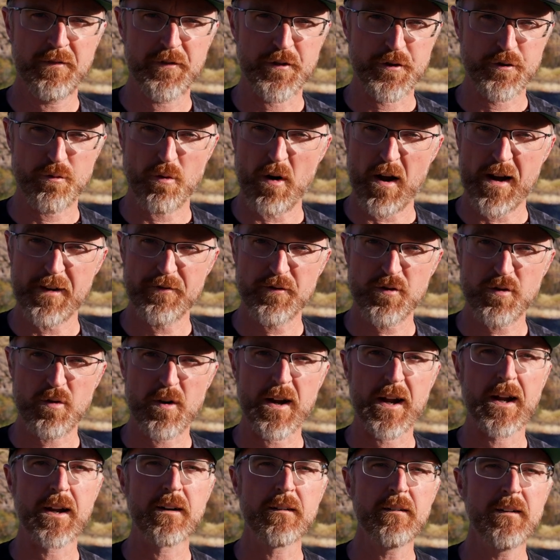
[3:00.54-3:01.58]
the
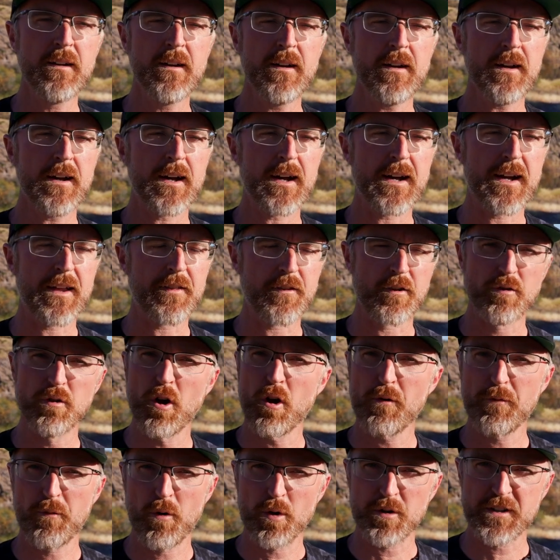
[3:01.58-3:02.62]
drivetrain, and the
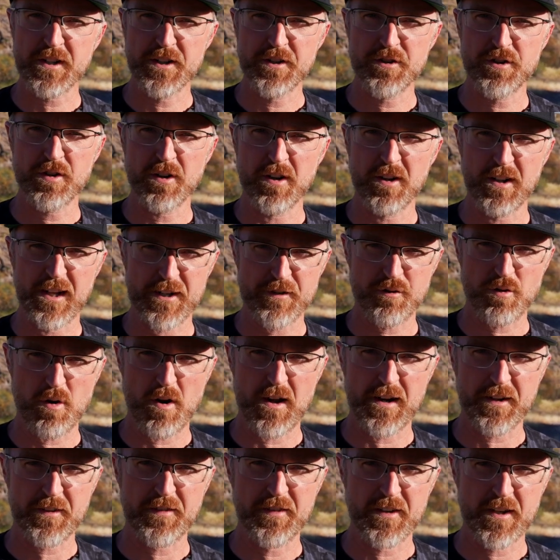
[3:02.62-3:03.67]
low voltage
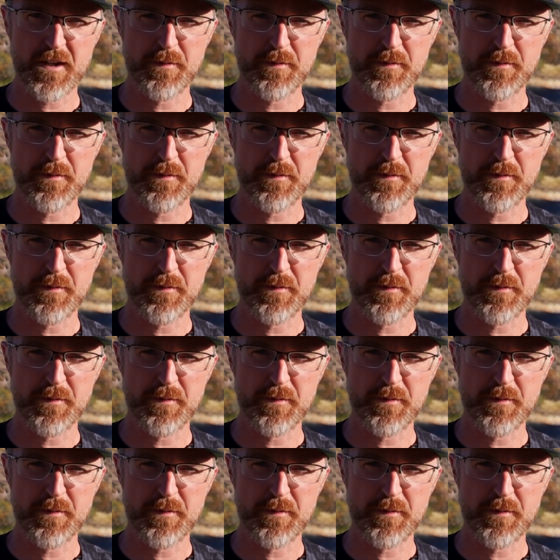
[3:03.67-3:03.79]
electronics and